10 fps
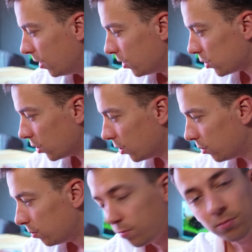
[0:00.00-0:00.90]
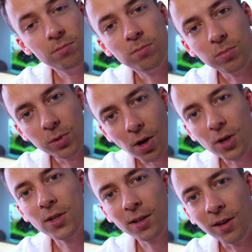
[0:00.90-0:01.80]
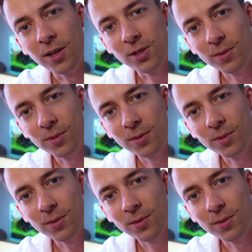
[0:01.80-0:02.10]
So dark side it is.